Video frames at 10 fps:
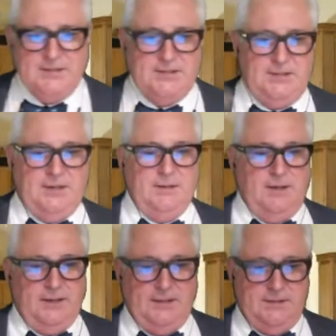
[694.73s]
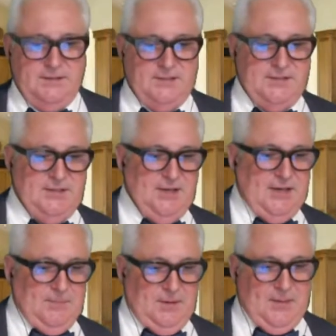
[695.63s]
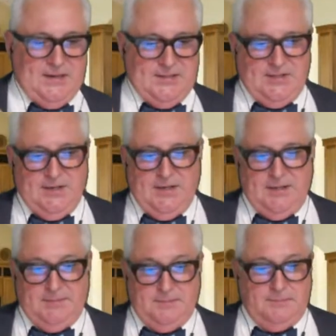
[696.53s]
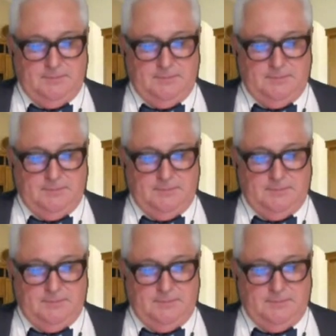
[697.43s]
just, you know, like a stick up your backside.